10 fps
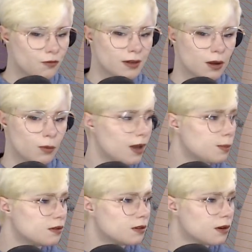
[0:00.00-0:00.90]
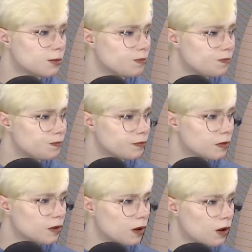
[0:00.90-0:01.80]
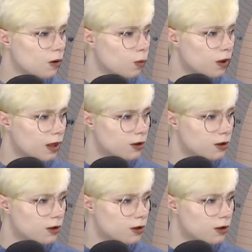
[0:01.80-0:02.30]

find out what happens here while I